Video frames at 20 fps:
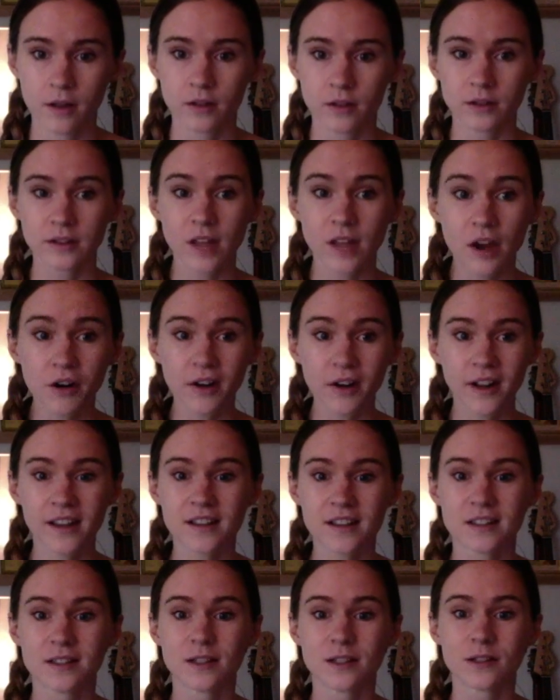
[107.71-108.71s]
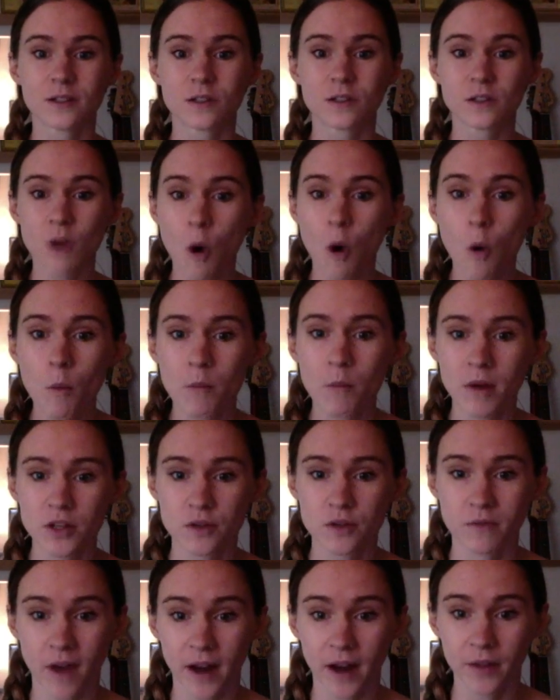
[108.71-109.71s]
There is so much
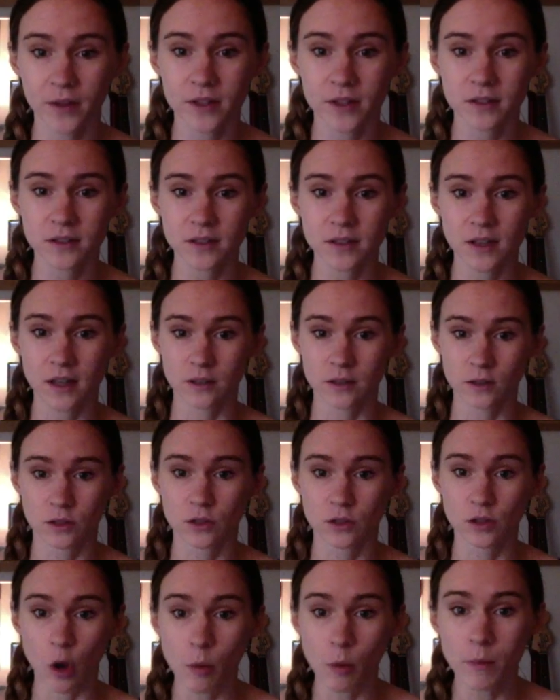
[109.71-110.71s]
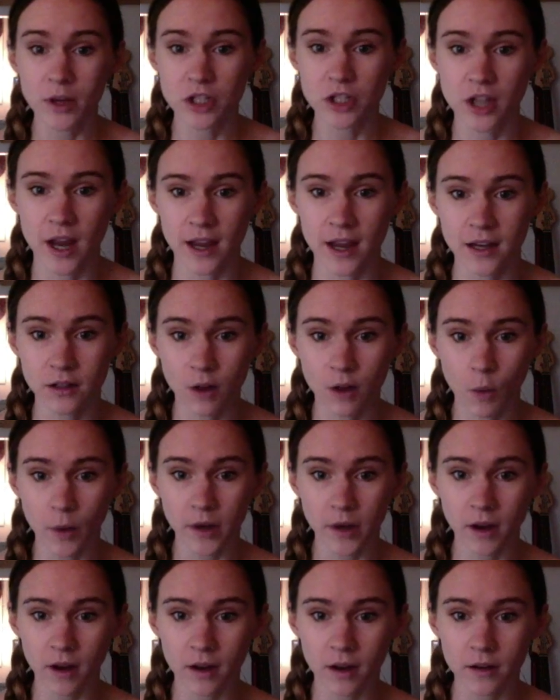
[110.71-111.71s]
violence and so much hate going
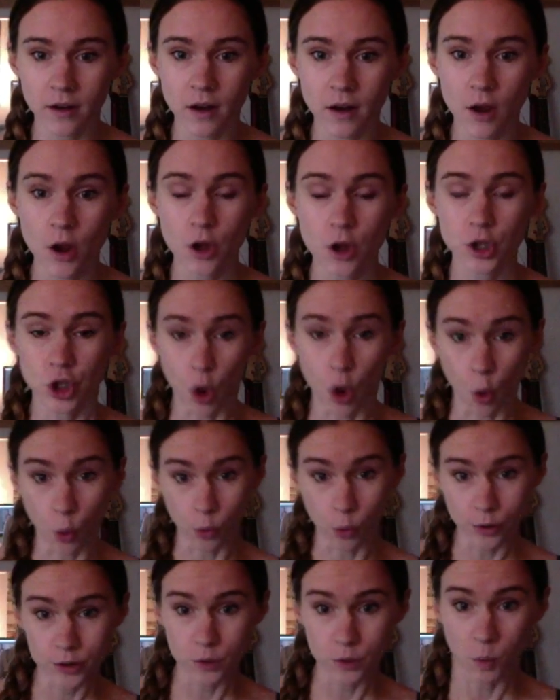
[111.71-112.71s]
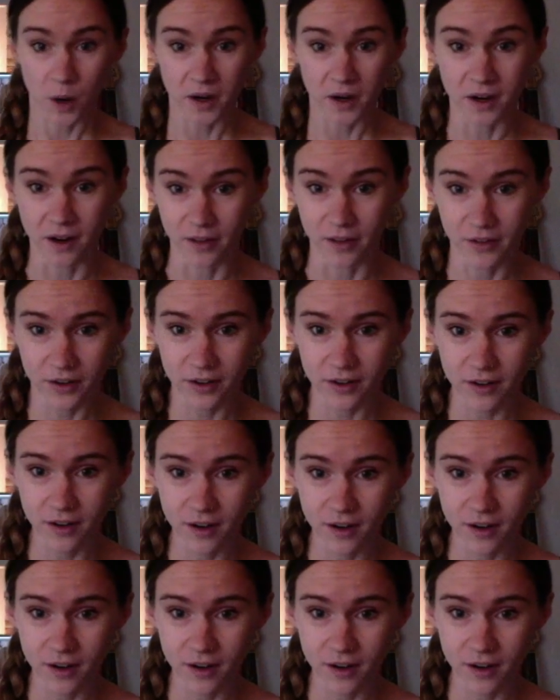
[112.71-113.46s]
on towards one another